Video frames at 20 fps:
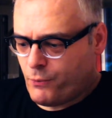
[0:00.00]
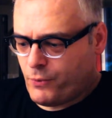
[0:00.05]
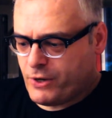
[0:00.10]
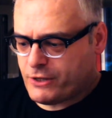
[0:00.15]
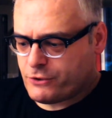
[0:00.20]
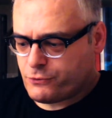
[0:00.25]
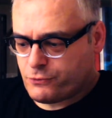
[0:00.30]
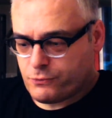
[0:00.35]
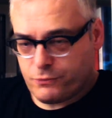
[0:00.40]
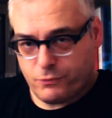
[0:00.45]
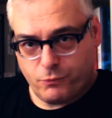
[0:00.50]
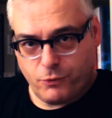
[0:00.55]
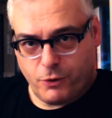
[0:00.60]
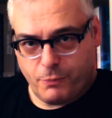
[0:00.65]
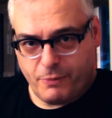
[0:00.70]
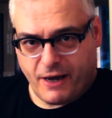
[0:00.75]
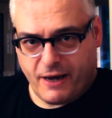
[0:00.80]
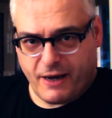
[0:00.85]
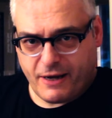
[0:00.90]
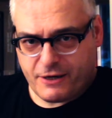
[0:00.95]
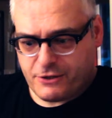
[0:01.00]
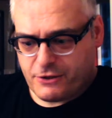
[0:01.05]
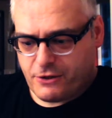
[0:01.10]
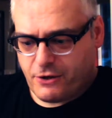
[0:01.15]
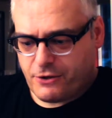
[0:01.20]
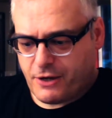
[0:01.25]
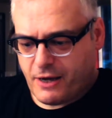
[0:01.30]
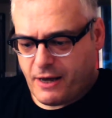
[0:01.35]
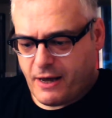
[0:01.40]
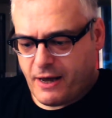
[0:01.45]
which will be acted
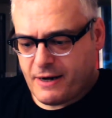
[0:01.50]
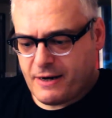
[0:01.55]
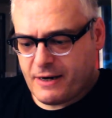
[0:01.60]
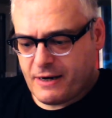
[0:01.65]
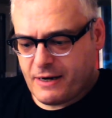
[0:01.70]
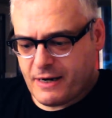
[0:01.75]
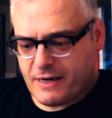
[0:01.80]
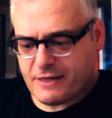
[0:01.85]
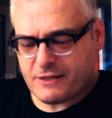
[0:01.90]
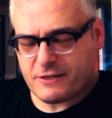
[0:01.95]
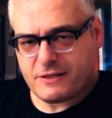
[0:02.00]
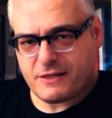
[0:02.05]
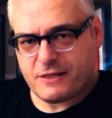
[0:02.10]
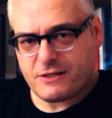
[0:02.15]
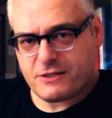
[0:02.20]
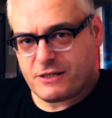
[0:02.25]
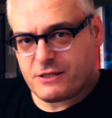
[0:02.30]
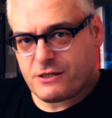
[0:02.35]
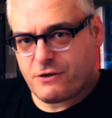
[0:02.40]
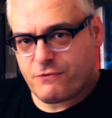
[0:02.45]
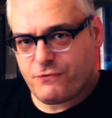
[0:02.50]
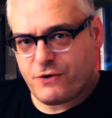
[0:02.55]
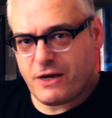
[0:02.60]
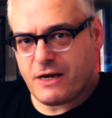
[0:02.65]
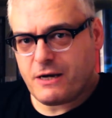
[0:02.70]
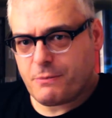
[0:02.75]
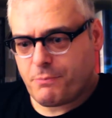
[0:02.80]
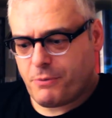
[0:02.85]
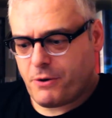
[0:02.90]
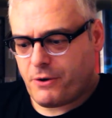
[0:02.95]
on unless it's
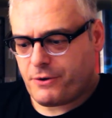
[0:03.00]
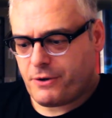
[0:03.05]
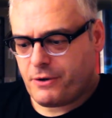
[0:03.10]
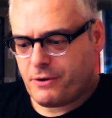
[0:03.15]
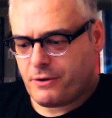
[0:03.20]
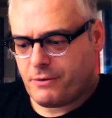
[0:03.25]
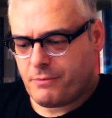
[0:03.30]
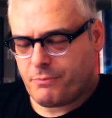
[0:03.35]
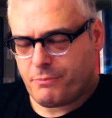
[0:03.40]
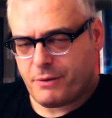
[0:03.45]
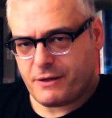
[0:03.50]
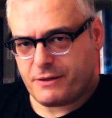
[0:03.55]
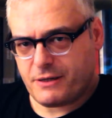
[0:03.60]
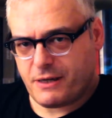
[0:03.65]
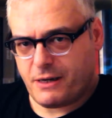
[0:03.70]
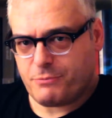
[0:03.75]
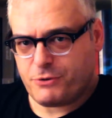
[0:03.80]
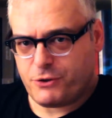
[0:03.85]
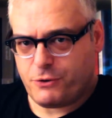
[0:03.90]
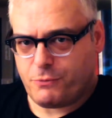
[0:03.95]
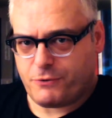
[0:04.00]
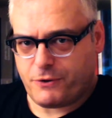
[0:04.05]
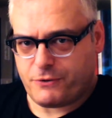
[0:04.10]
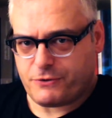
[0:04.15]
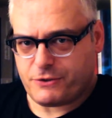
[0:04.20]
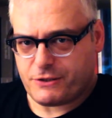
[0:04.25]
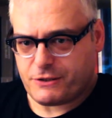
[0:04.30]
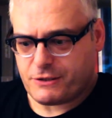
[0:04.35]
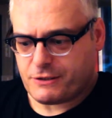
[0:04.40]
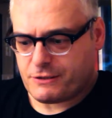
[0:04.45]
intervened upon by type 2
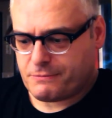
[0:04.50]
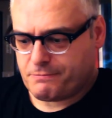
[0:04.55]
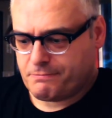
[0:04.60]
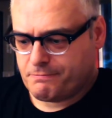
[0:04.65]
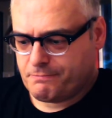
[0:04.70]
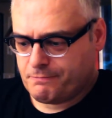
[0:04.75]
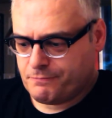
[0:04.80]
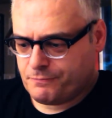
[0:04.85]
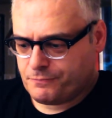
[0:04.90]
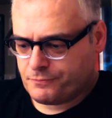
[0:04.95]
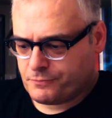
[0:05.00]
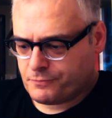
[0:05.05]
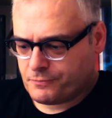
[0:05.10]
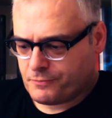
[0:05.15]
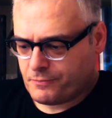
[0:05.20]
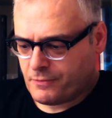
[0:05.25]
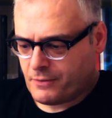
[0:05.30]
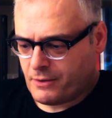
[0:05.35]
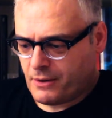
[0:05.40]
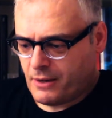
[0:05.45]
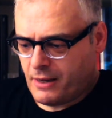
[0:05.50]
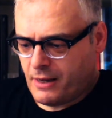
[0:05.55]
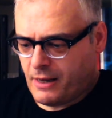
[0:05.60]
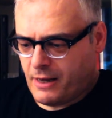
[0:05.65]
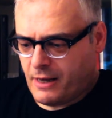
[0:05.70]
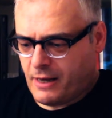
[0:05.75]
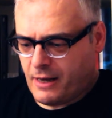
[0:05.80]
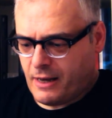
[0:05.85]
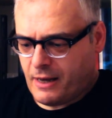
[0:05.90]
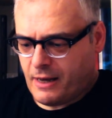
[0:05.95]
processors.
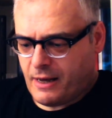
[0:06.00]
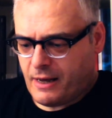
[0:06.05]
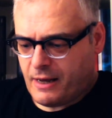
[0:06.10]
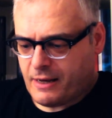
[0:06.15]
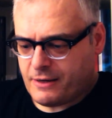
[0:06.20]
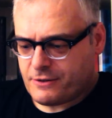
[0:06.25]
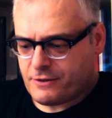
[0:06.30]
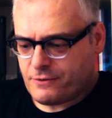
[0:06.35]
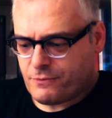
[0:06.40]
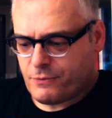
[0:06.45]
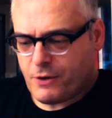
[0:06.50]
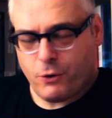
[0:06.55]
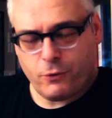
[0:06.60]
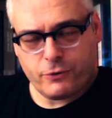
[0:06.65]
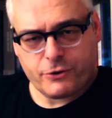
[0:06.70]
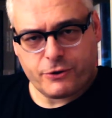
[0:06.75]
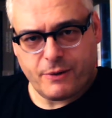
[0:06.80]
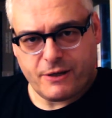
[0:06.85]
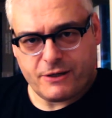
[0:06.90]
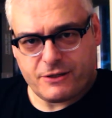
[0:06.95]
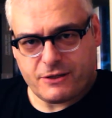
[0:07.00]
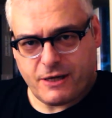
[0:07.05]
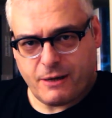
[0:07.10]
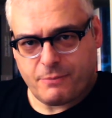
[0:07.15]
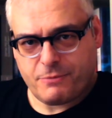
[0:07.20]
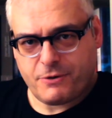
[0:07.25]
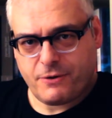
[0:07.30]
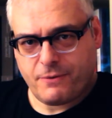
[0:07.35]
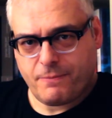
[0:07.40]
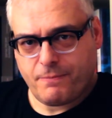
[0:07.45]
And they also
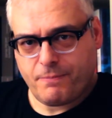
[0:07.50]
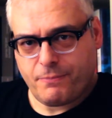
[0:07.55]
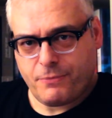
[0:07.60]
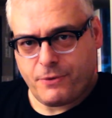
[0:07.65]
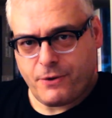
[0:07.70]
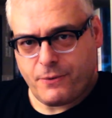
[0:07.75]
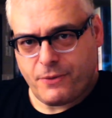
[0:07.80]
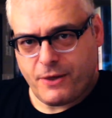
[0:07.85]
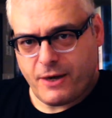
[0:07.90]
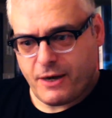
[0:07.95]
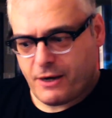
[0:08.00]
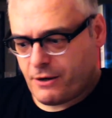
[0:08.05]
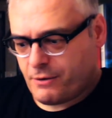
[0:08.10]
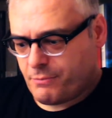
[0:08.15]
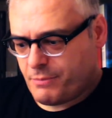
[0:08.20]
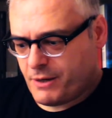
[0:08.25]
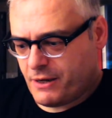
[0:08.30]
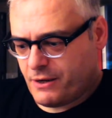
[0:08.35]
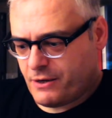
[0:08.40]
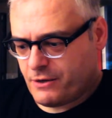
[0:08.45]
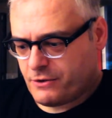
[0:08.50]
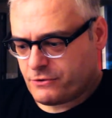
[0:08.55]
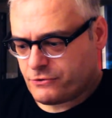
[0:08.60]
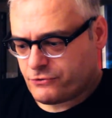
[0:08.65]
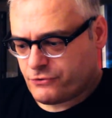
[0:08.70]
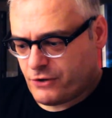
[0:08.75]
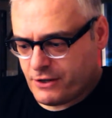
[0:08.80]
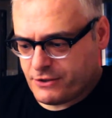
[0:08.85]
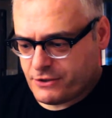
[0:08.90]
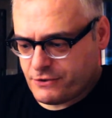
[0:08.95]
accept that there can be
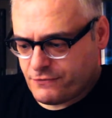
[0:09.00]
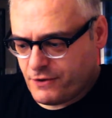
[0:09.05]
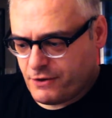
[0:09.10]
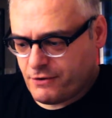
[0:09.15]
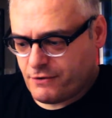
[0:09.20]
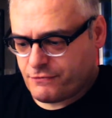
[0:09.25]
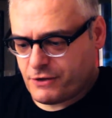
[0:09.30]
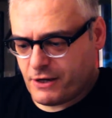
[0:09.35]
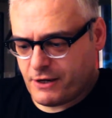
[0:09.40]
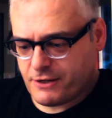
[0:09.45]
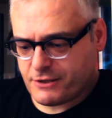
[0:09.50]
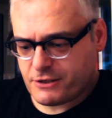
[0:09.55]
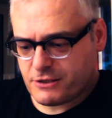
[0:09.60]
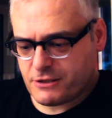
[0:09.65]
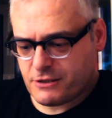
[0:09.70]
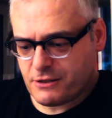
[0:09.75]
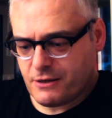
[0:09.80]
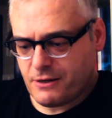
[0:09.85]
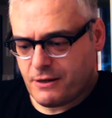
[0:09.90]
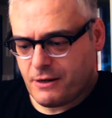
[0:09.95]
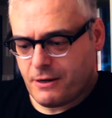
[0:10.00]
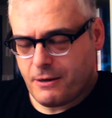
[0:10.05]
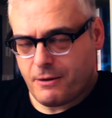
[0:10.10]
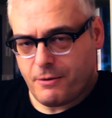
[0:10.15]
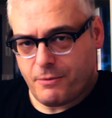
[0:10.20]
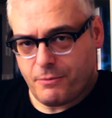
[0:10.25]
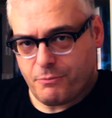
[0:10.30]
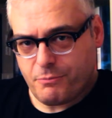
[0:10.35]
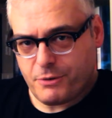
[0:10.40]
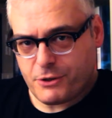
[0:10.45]
transfer of tasks
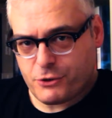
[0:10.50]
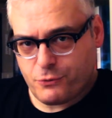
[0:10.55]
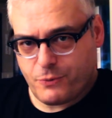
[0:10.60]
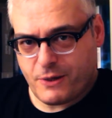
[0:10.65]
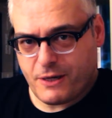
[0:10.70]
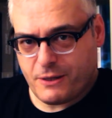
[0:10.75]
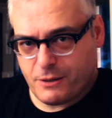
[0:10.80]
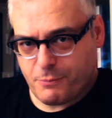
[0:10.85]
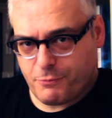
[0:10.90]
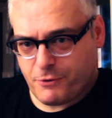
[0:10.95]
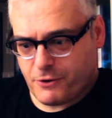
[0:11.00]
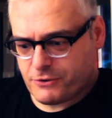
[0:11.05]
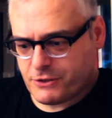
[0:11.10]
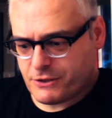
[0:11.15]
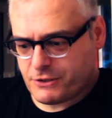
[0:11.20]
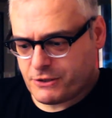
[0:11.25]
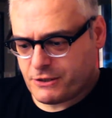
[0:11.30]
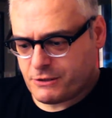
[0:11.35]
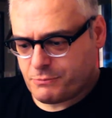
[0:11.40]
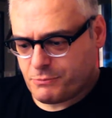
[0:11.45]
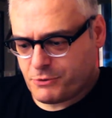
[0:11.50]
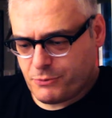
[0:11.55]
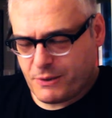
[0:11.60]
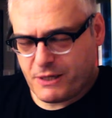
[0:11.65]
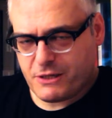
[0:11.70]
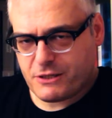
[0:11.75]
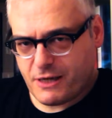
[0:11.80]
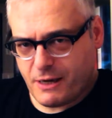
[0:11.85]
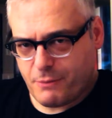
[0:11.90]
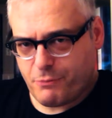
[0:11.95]
between the processors,
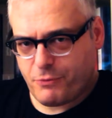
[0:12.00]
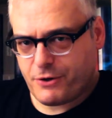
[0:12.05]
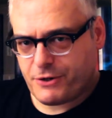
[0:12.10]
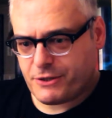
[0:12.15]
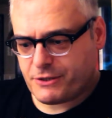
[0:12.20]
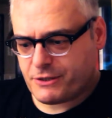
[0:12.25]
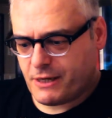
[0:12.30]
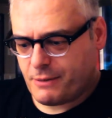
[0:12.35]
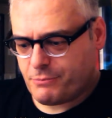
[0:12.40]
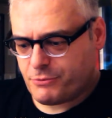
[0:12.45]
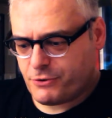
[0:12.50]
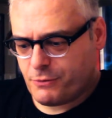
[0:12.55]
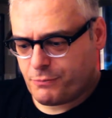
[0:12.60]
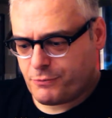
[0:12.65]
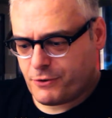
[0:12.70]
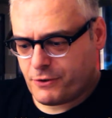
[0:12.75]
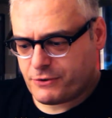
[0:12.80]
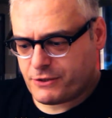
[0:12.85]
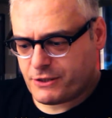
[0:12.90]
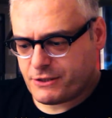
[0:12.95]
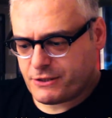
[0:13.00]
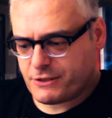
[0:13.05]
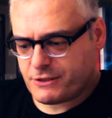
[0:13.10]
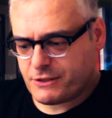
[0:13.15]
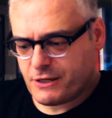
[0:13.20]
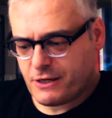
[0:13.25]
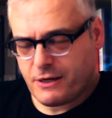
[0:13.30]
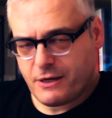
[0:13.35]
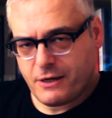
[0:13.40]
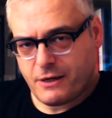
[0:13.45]
between type 1 and type 2
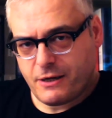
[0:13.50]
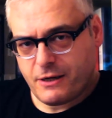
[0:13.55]
processors,